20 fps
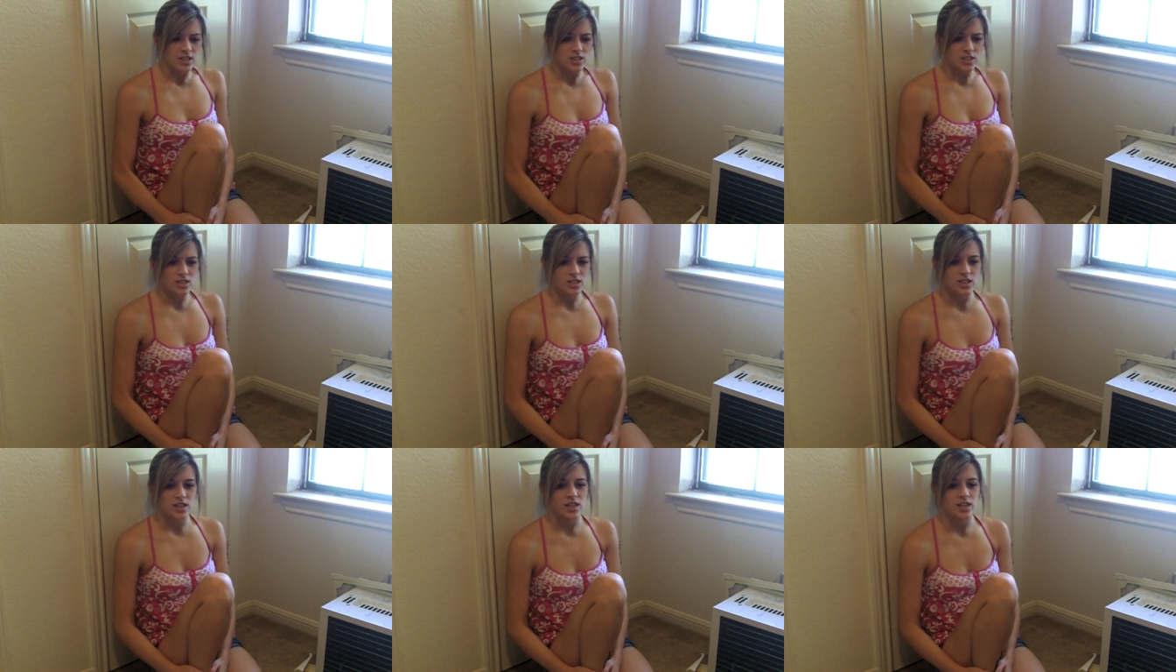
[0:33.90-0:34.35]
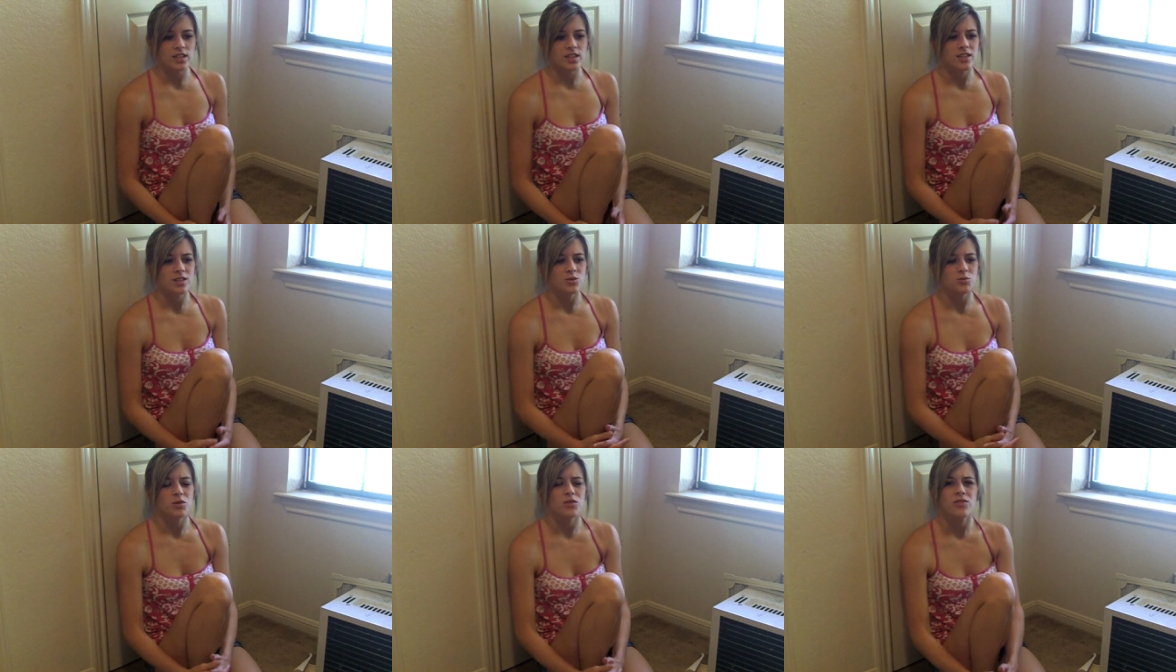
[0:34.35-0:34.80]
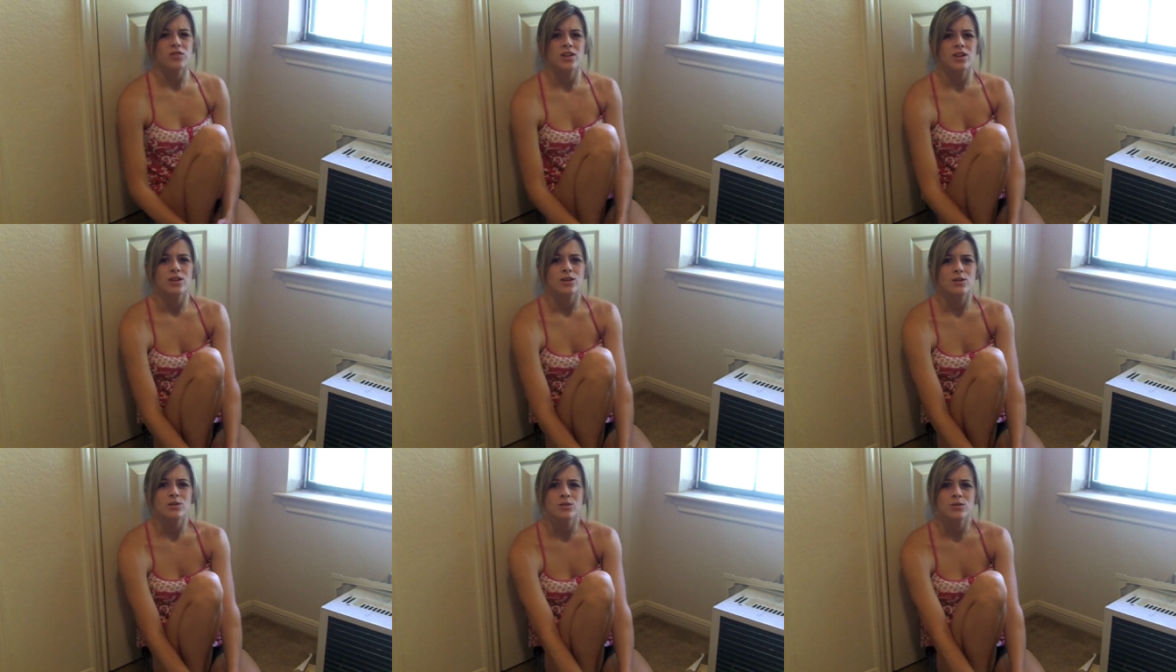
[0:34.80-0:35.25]
she does
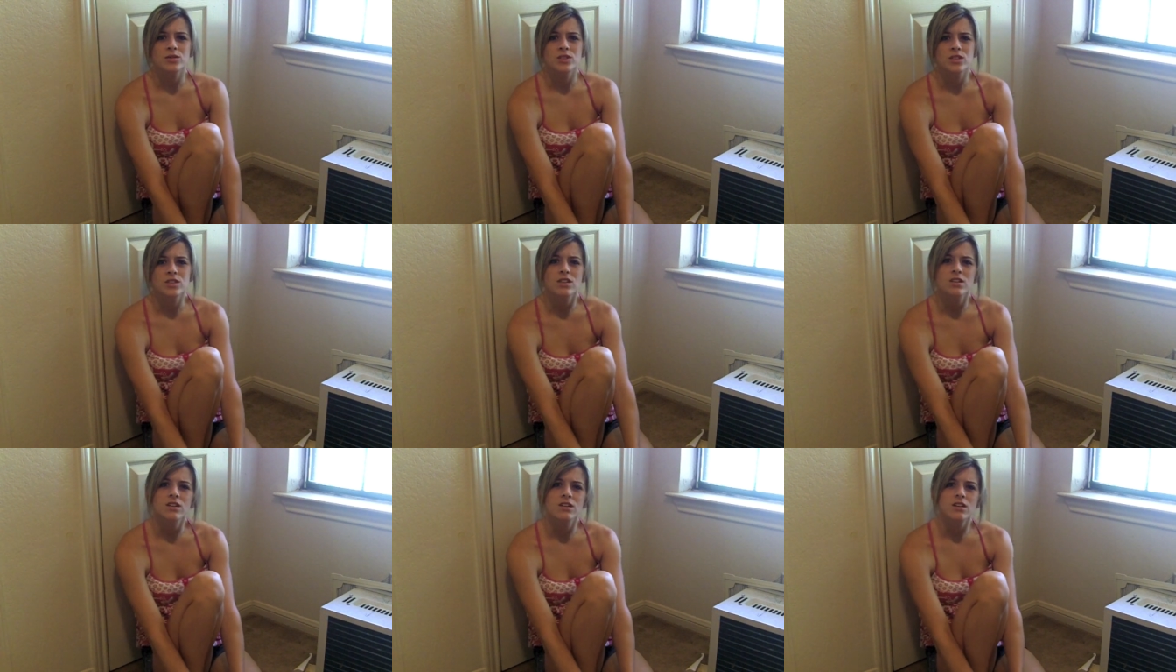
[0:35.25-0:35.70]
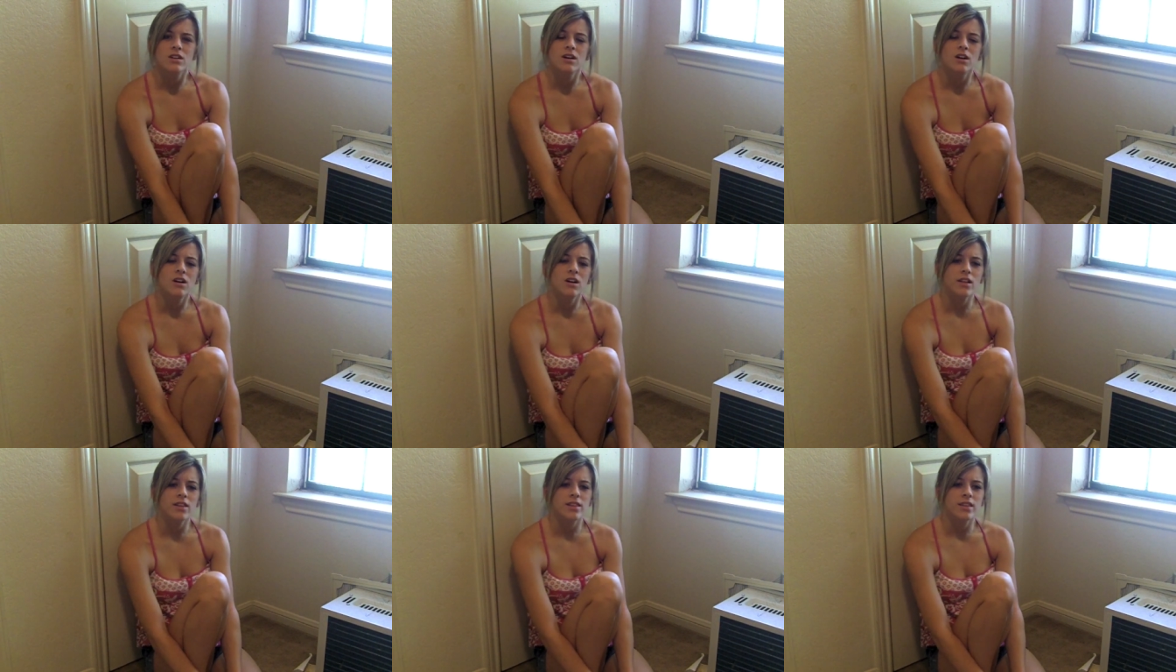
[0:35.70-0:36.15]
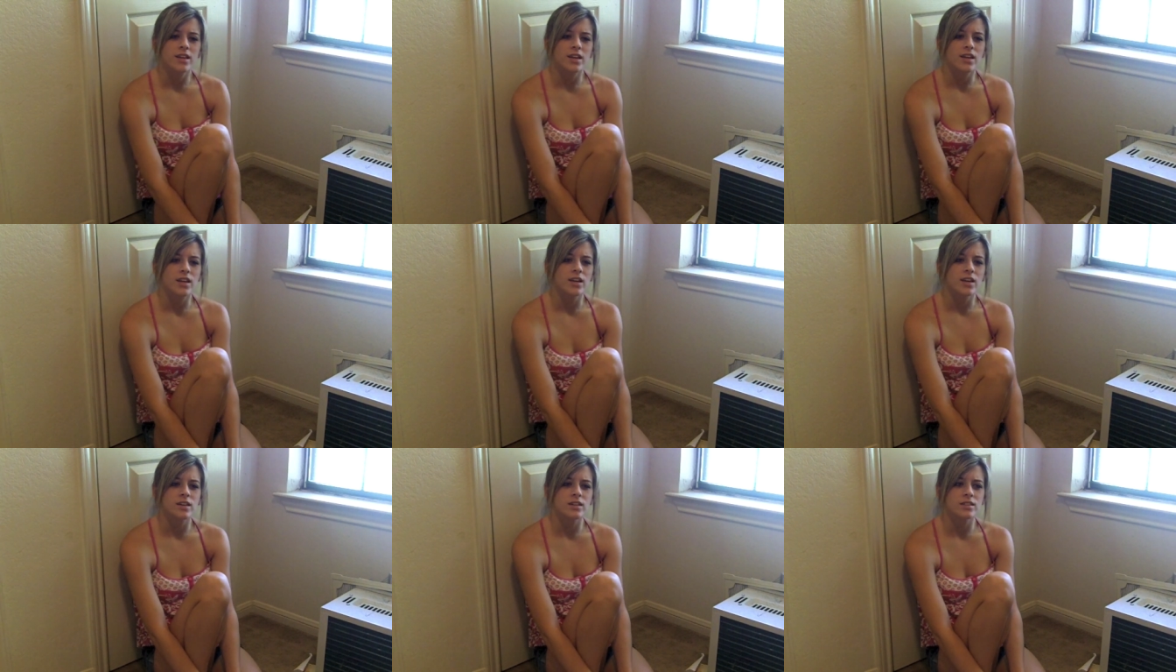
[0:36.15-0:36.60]
reviews on
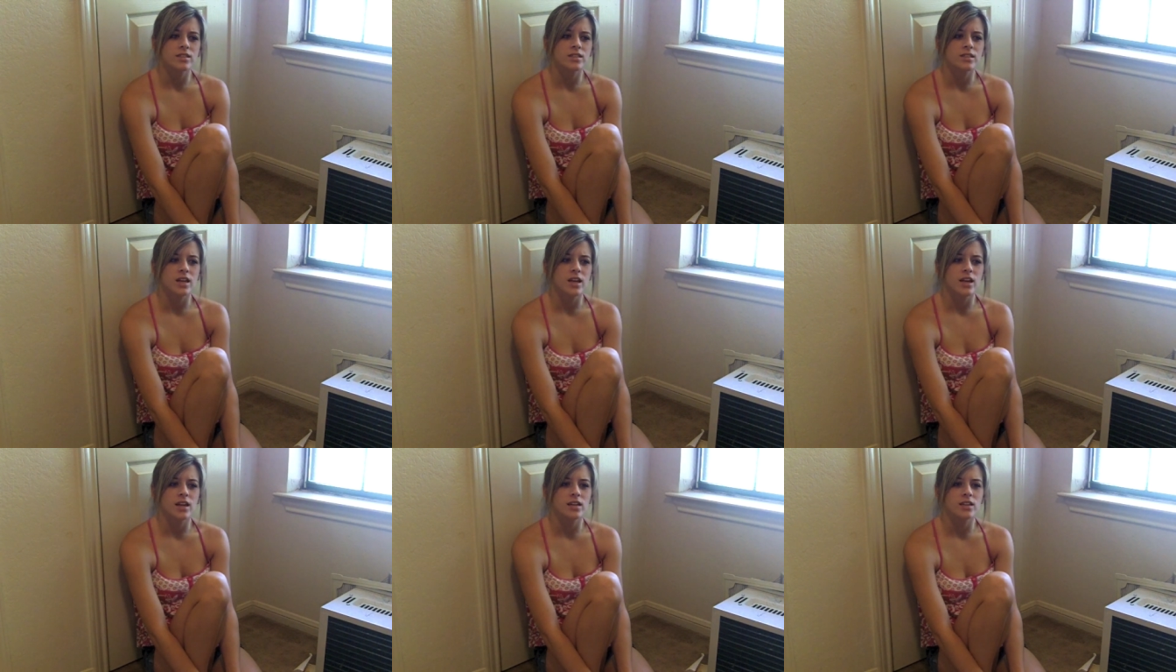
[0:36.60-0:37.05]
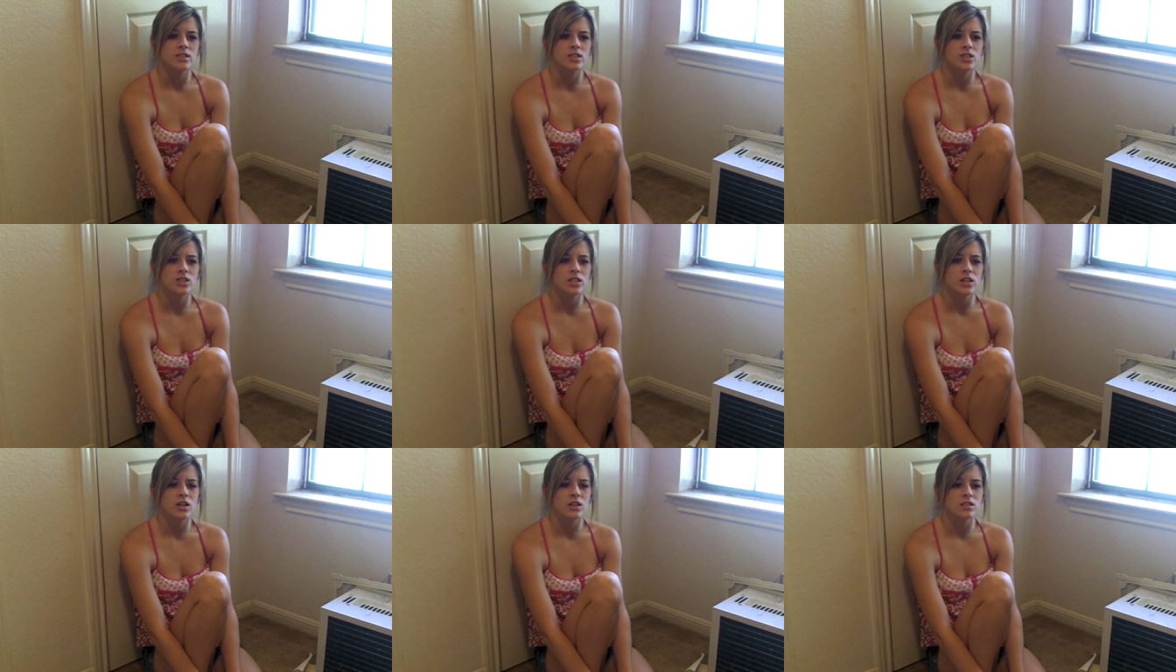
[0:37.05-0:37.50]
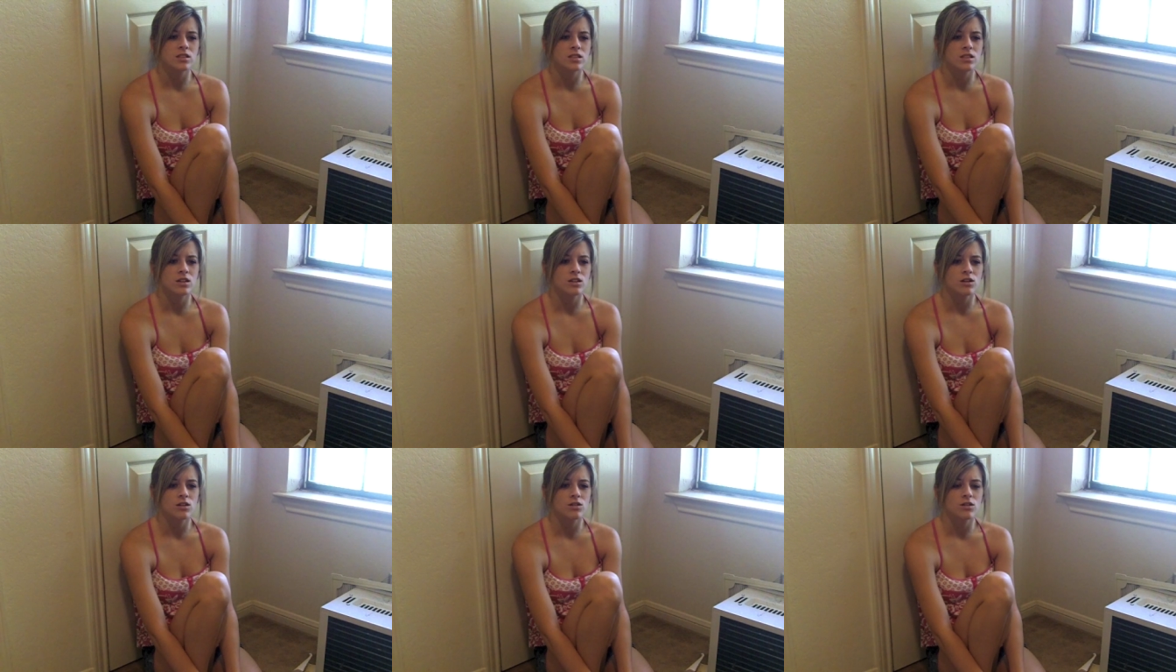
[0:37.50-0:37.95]
things, and she
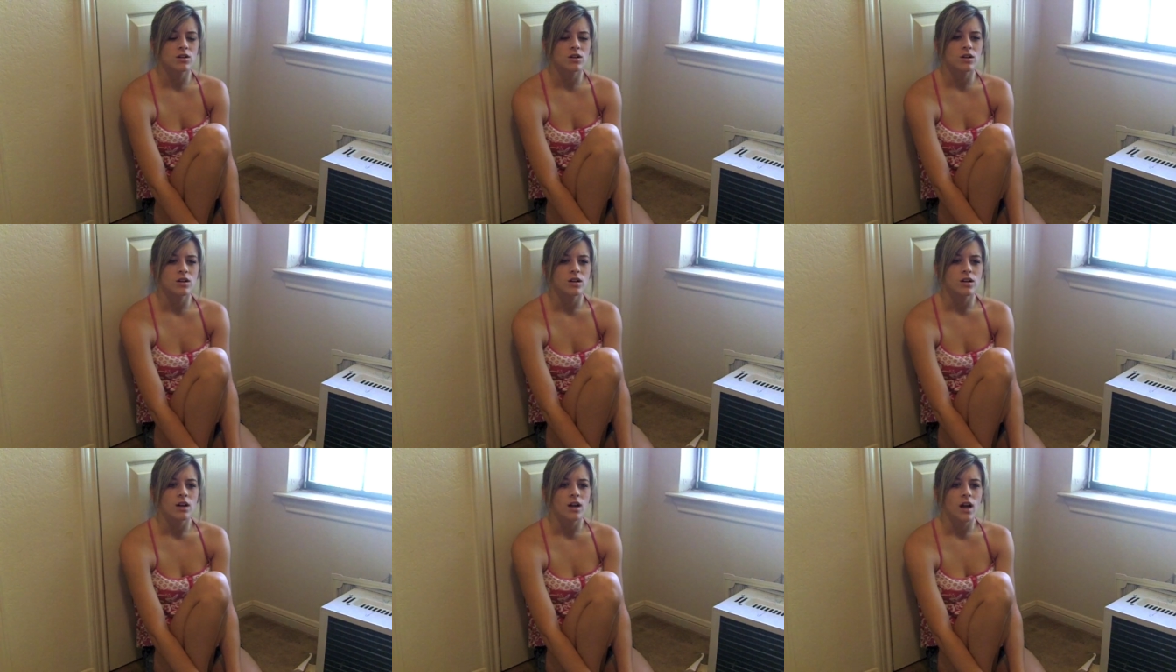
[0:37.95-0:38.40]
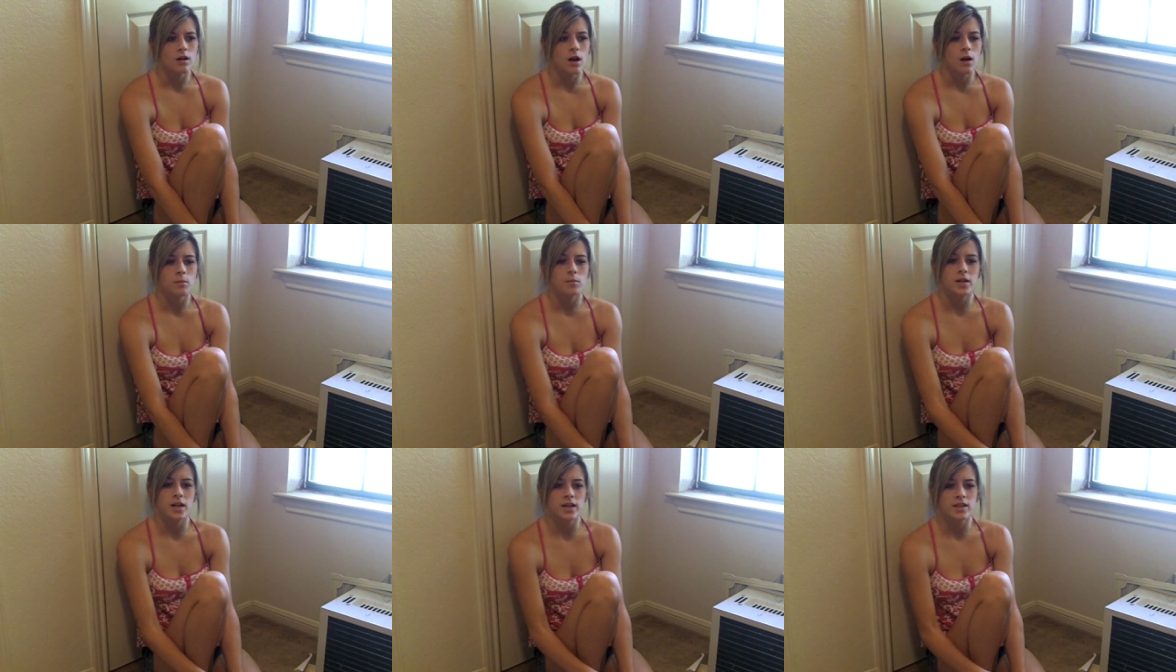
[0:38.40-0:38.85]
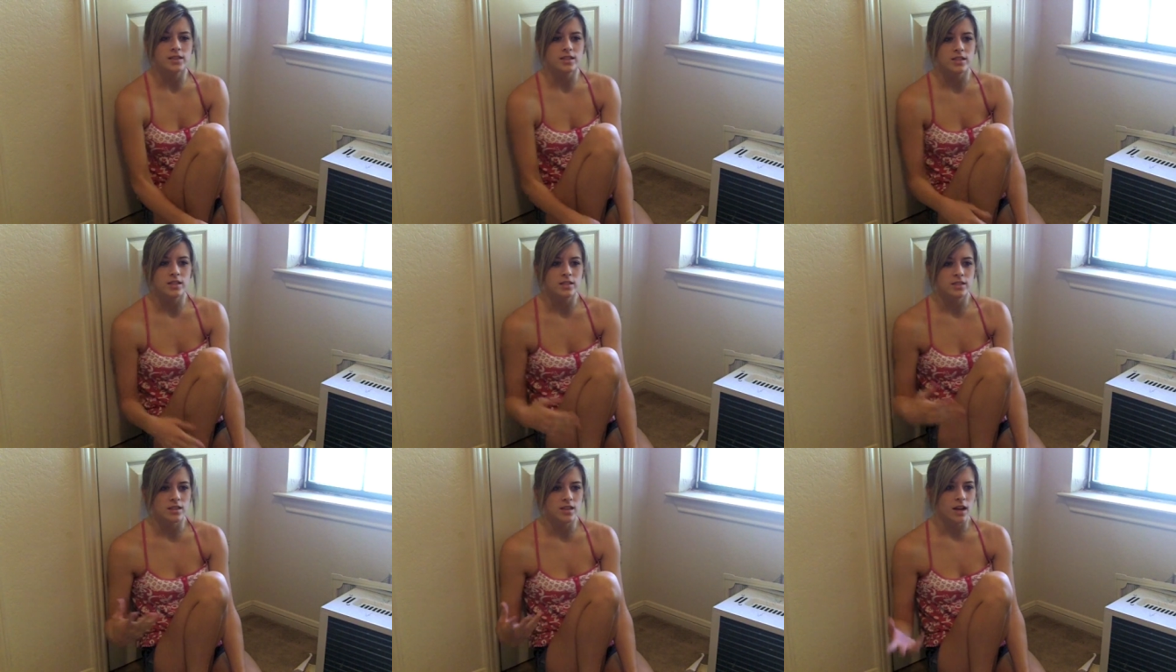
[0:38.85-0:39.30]
also updates
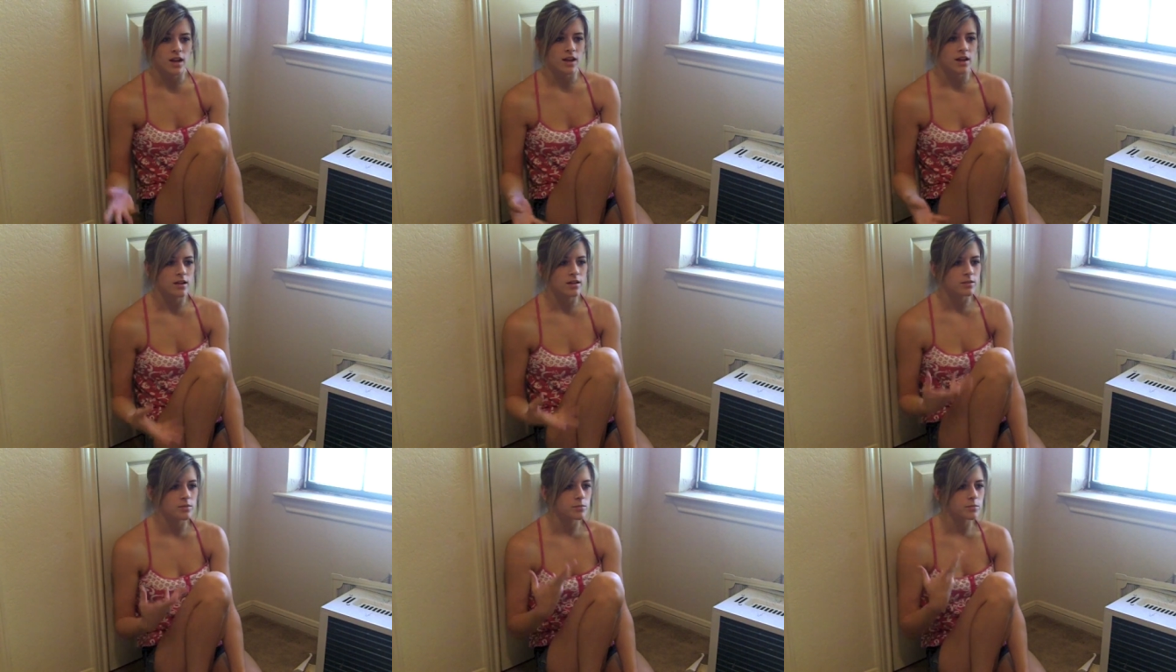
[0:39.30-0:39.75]
us like